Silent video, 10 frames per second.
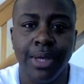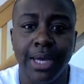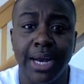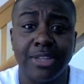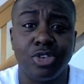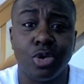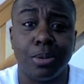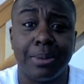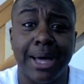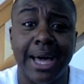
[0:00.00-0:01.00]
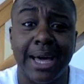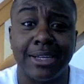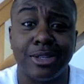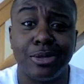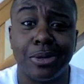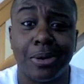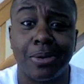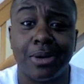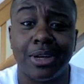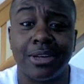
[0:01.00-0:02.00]
And I told him I got, you know,
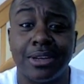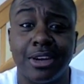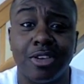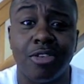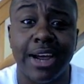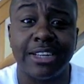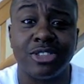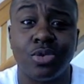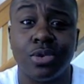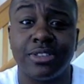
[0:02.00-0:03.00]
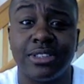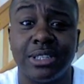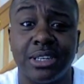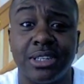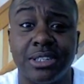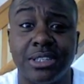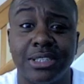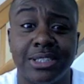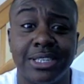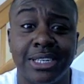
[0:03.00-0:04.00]
a crash course in the
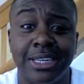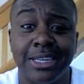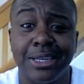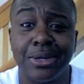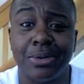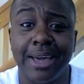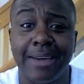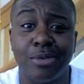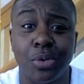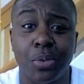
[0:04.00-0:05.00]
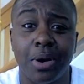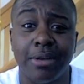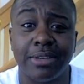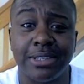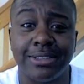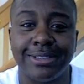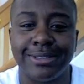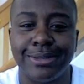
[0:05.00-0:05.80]
hood and don't have no worries.